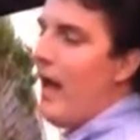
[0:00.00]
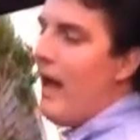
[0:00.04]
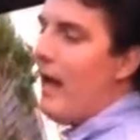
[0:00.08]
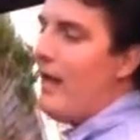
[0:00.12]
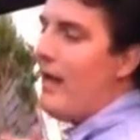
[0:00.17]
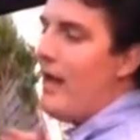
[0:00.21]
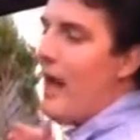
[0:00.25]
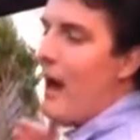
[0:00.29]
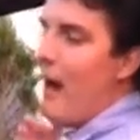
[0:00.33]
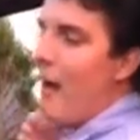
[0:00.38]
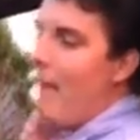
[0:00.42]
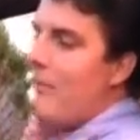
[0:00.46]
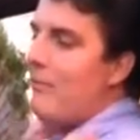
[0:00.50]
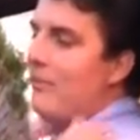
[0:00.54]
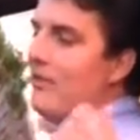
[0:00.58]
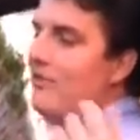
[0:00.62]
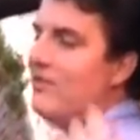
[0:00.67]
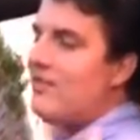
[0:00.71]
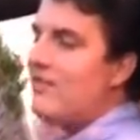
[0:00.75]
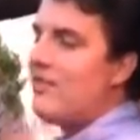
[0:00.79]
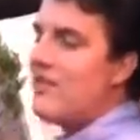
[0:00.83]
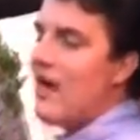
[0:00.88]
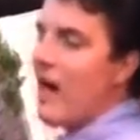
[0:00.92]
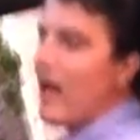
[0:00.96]
And now I'm
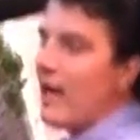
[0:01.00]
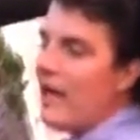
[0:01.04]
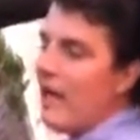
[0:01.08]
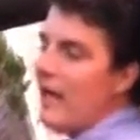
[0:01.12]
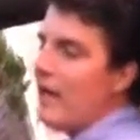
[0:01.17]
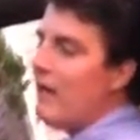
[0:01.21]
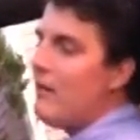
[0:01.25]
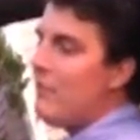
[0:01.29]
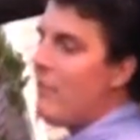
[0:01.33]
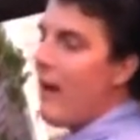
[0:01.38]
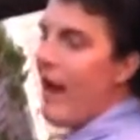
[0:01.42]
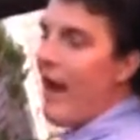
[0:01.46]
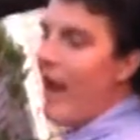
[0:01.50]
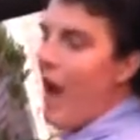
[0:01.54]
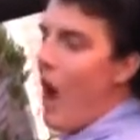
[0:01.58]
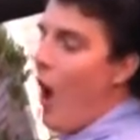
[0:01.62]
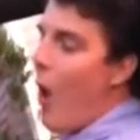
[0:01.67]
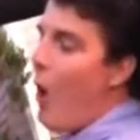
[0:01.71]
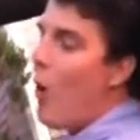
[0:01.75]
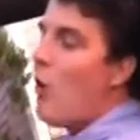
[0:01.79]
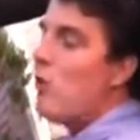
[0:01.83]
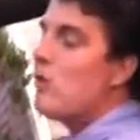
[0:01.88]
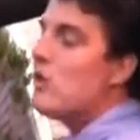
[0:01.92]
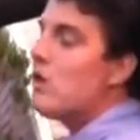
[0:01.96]
stuck in my
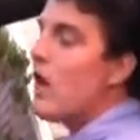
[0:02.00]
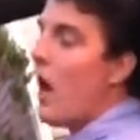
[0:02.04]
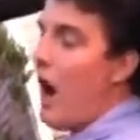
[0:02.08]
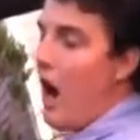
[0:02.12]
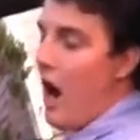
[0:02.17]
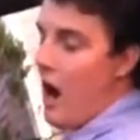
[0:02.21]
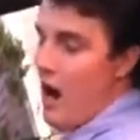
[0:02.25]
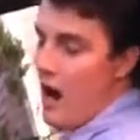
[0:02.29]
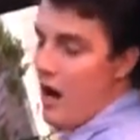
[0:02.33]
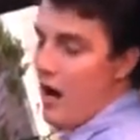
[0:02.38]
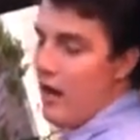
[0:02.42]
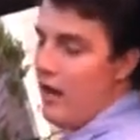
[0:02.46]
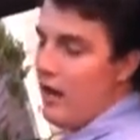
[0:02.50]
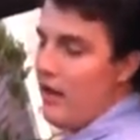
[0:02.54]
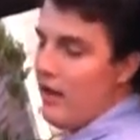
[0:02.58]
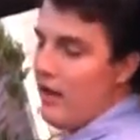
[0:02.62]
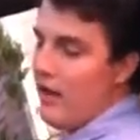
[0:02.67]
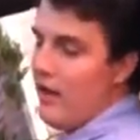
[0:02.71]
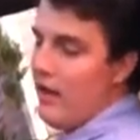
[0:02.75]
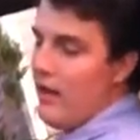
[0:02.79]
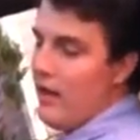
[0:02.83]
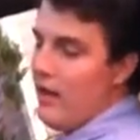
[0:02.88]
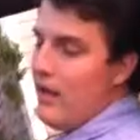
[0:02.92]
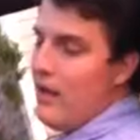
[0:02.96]
own car,
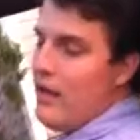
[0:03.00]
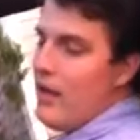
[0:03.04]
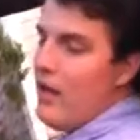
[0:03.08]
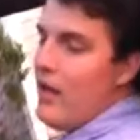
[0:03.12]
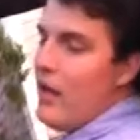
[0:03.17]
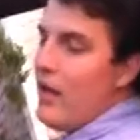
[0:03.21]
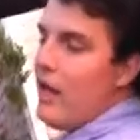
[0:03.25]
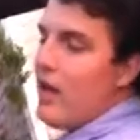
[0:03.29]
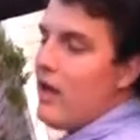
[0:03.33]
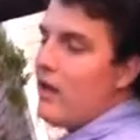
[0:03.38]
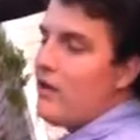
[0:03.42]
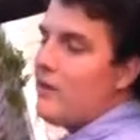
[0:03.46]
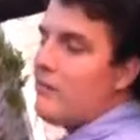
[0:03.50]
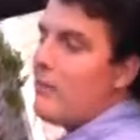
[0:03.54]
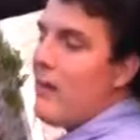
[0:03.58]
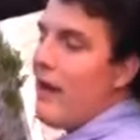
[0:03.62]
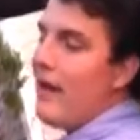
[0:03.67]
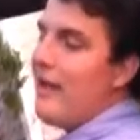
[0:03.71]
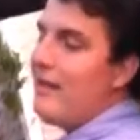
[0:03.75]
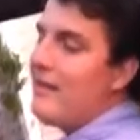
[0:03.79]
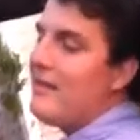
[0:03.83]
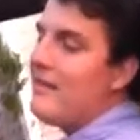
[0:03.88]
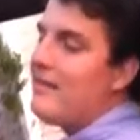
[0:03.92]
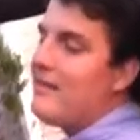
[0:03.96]
because
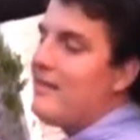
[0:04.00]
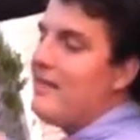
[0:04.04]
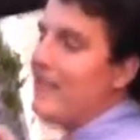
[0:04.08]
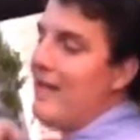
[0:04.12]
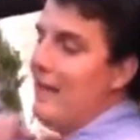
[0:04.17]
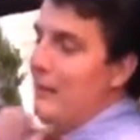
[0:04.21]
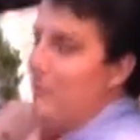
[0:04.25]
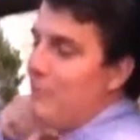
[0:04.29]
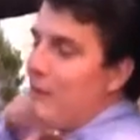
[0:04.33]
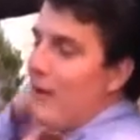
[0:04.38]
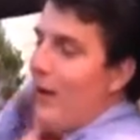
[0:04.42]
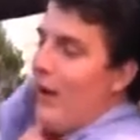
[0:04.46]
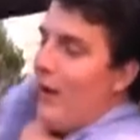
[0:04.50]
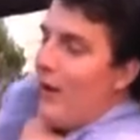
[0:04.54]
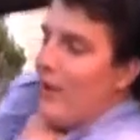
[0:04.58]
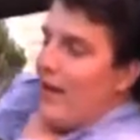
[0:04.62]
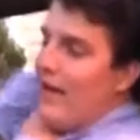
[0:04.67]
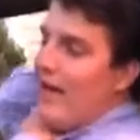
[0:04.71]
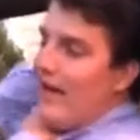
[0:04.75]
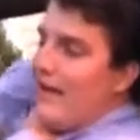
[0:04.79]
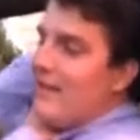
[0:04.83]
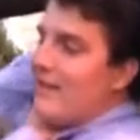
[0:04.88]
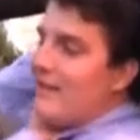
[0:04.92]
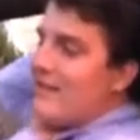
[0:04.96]
my seatbelt
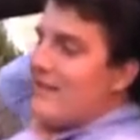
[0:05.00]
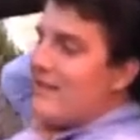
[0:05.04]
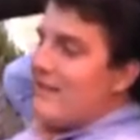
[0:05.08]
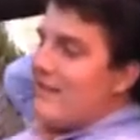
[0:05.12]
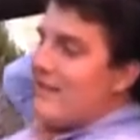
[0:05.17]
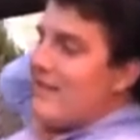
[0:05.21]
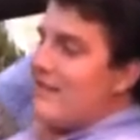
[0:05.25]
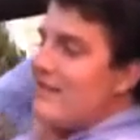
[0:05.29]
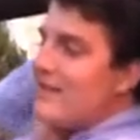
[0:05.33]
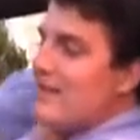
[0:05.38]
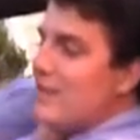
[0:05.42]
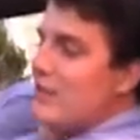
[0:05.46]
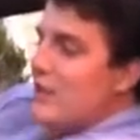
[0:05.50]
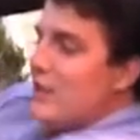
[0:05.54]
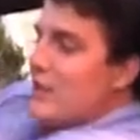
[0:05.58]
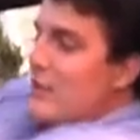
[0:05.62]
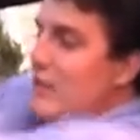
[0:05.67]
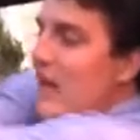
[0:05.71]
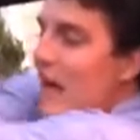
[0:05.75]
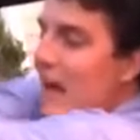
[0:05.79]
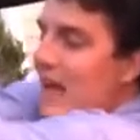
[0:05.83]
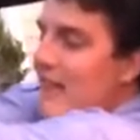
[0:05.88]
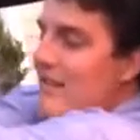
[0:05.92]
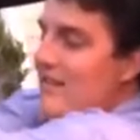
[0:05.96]

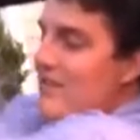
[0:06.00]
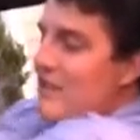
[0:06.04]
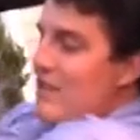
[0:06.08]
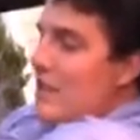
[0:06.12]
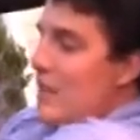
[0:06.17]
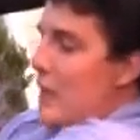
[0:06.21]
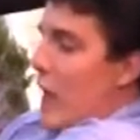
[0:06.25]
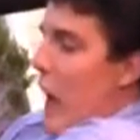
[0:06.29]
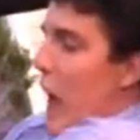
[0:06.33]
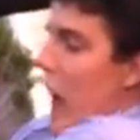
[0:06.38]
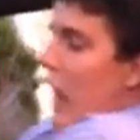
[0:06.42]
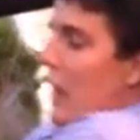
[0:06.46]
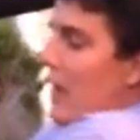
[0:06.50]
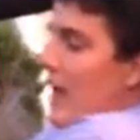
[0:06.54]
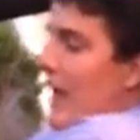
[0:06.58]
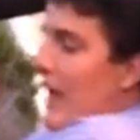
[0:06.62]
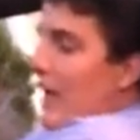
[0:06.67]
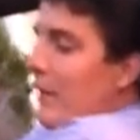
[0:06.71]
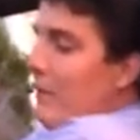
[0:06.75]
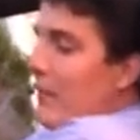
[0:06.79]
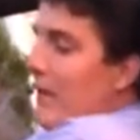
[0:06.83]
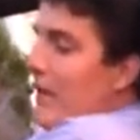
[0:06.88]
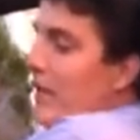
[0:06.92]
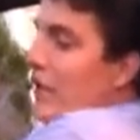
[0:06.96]
is not
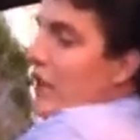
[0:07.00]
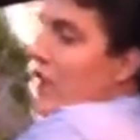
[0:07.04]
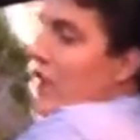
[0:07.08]
letting me